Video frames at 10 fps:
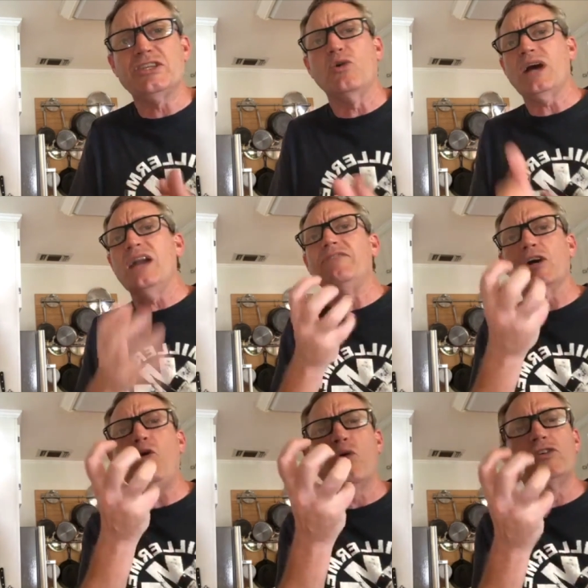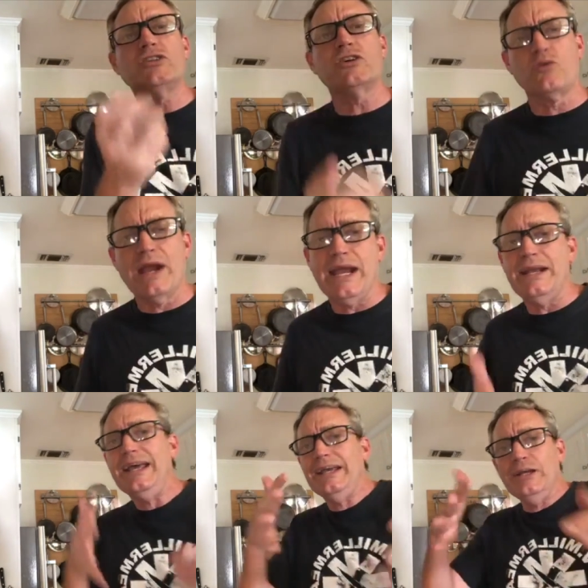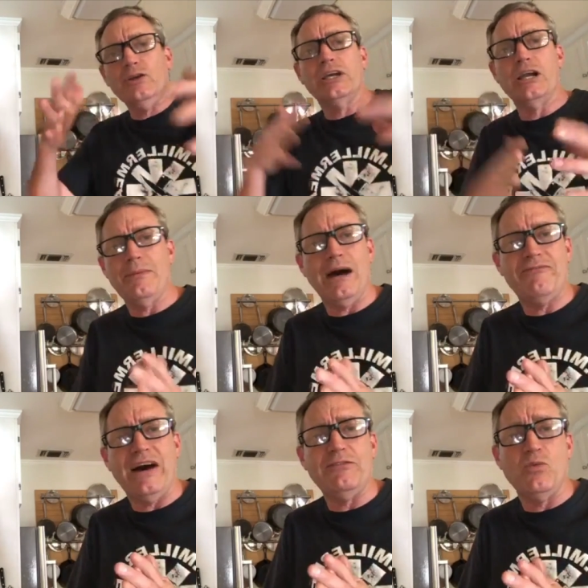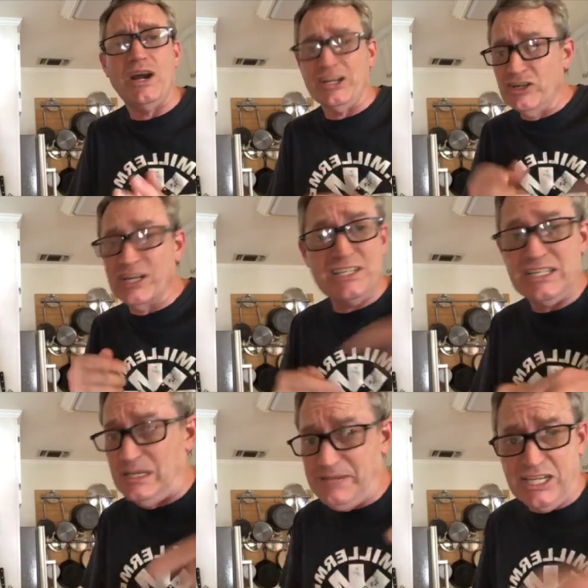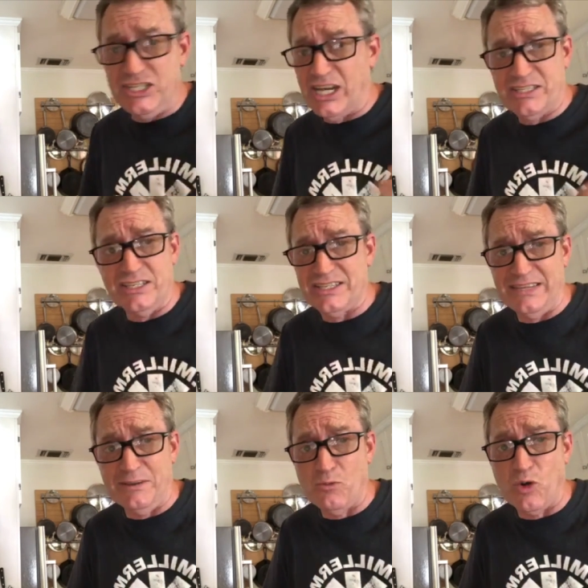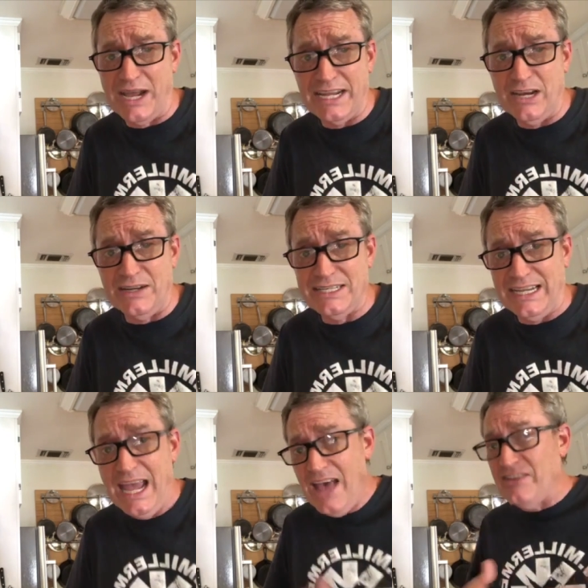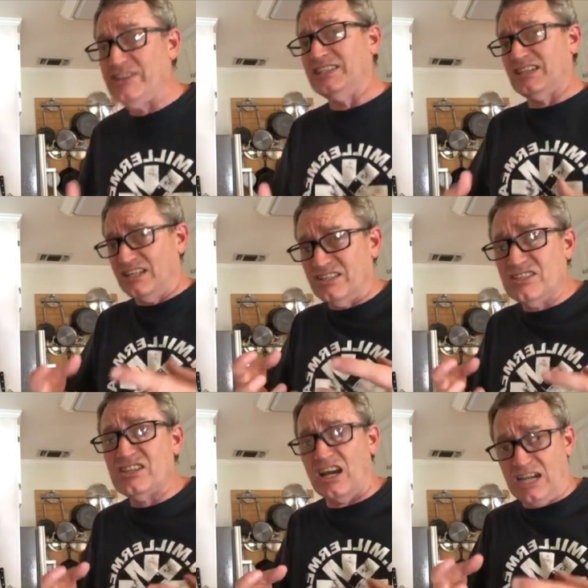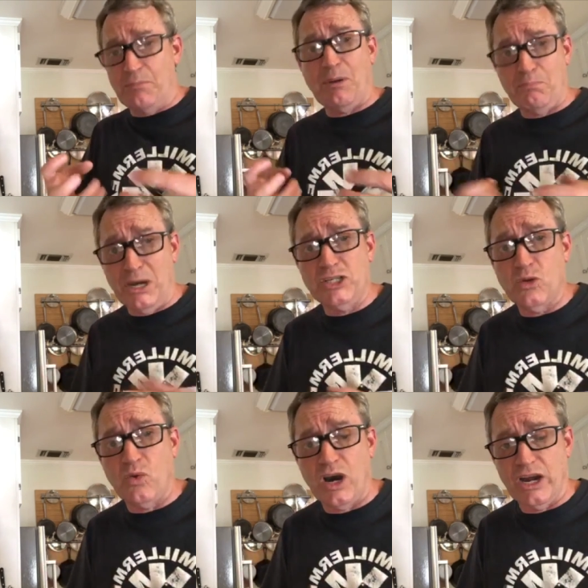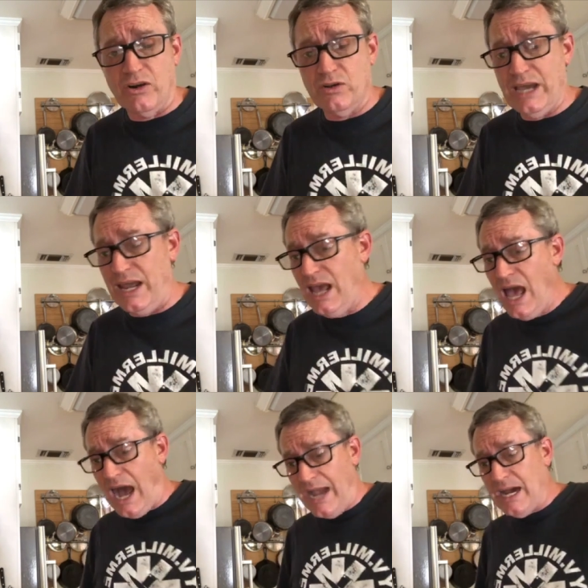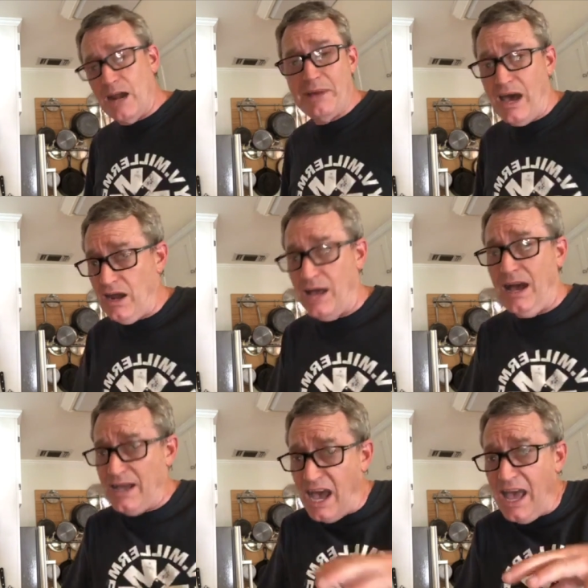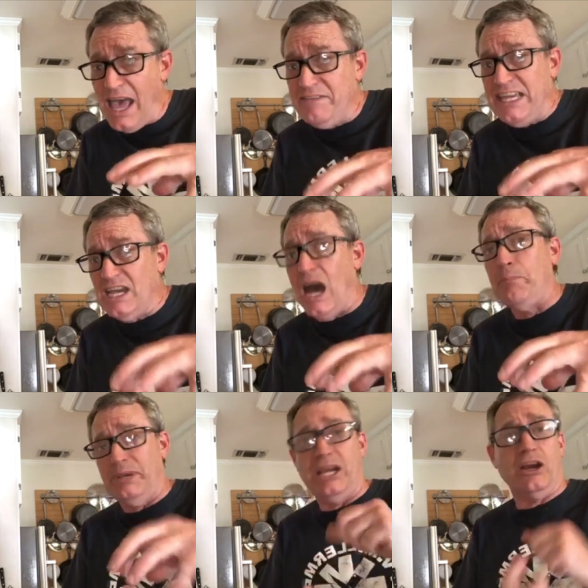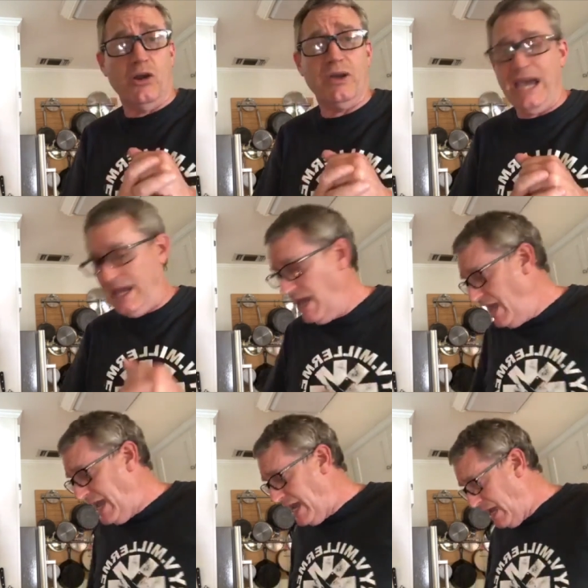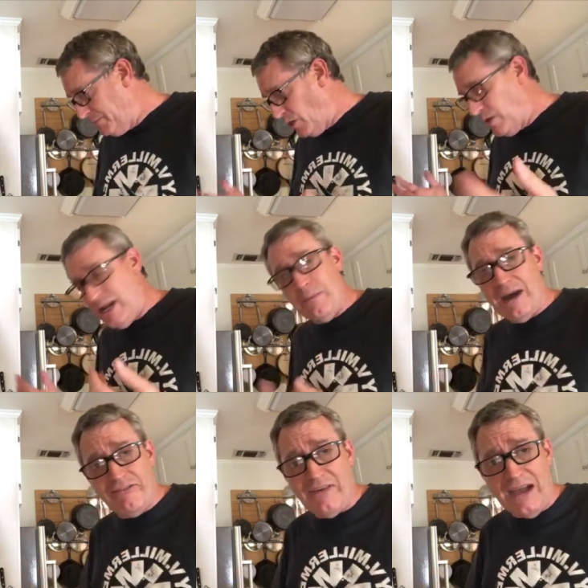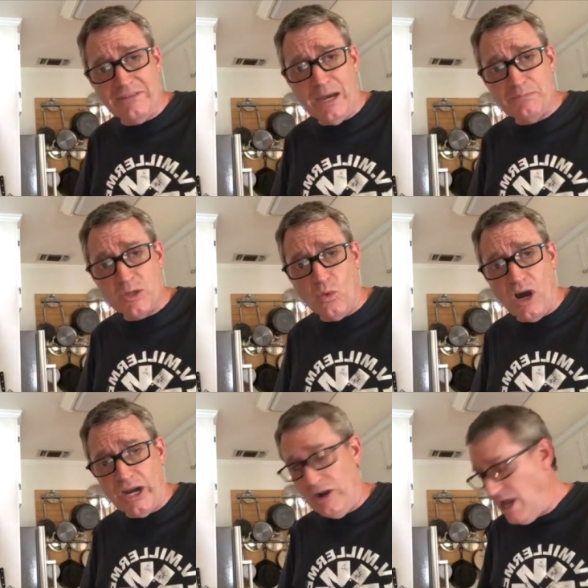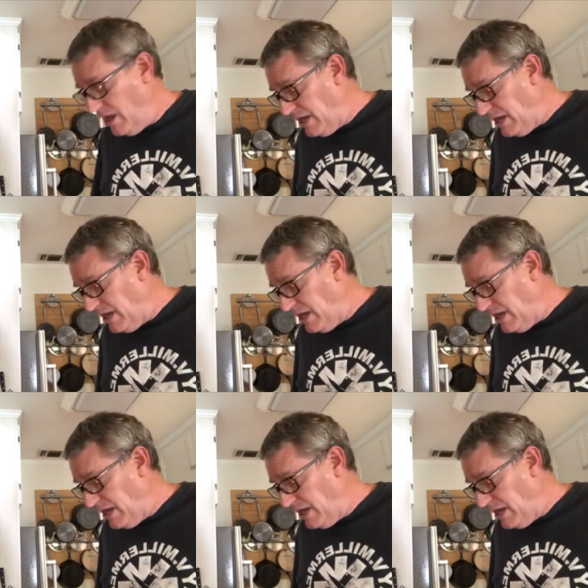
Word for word: So kind of a coarser grain, you're looking at about five to one, and you're going to see me adjust this even more, I guarantee. This thing's going to suck up a bunch. bunch of water, okay? I got about a, a heavy cup here, okay? And I'm going in about five cups of water.